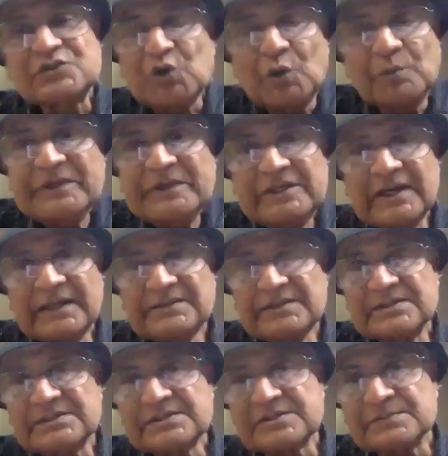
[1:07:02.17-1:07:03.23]
so many
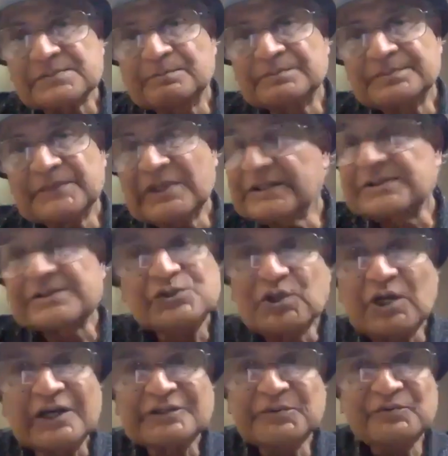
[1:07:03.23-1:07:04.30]
others. And it's
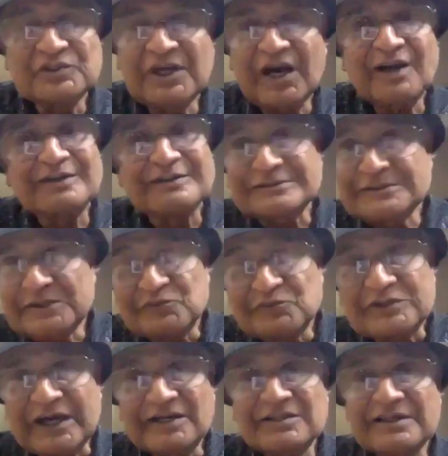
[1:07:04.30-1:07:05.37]
not even hard,
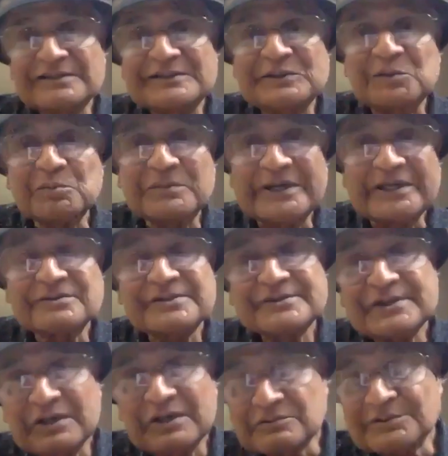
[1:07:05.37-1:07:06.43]
even I a little bit.
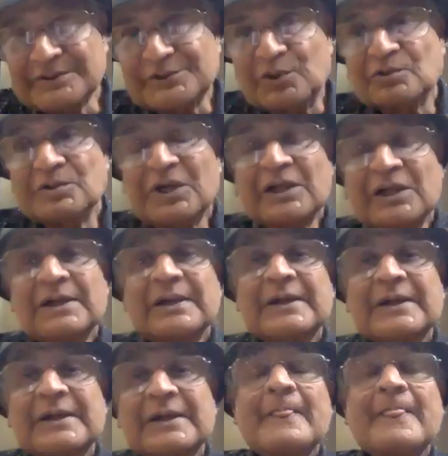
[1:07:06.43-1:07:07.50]
So, you know,
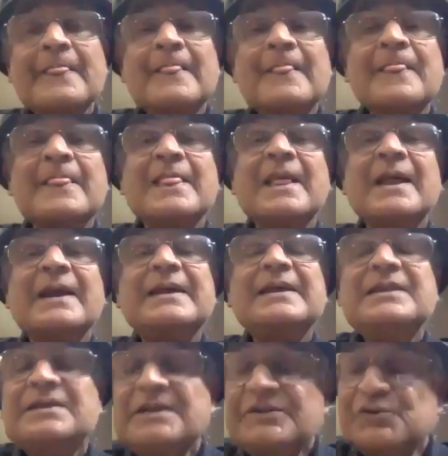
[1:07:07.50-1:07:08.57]

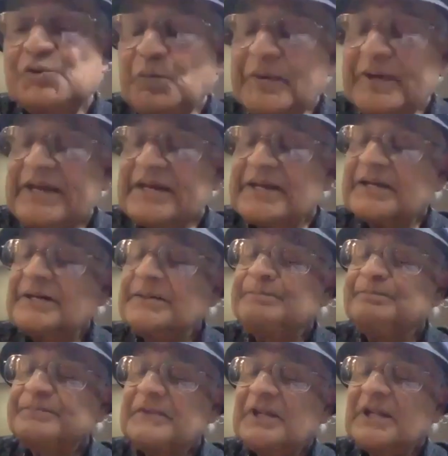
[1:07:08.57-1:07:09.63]
in this way,
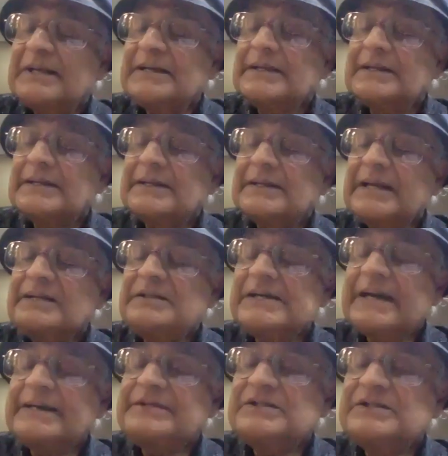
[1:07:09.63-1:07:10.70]
get
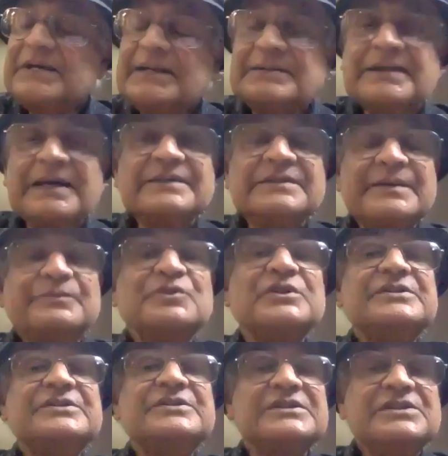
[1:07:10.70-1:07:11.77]
the idea that if
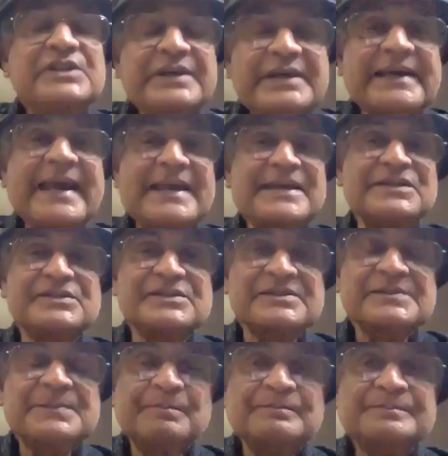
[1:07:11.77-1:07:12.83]
this is the
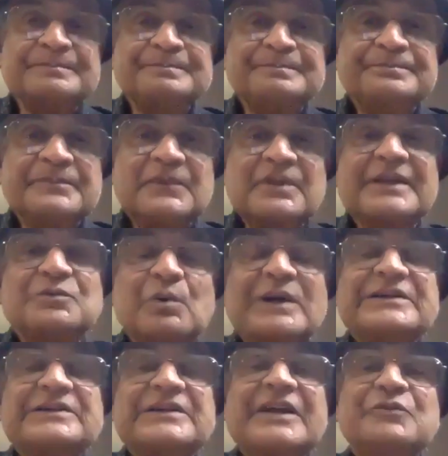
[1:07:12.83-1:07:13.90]
case, then
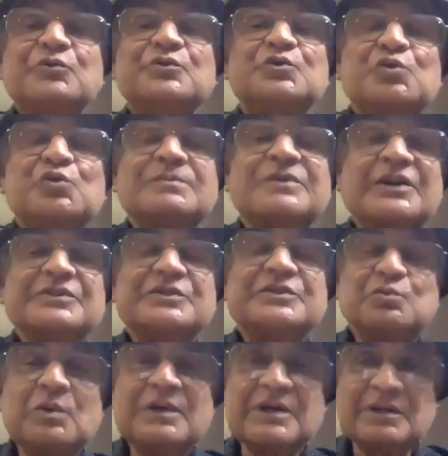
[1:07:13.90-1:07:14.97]
what can we do about the
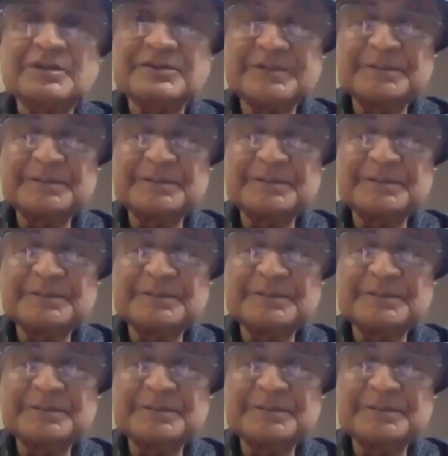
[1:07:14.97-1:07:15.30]
world?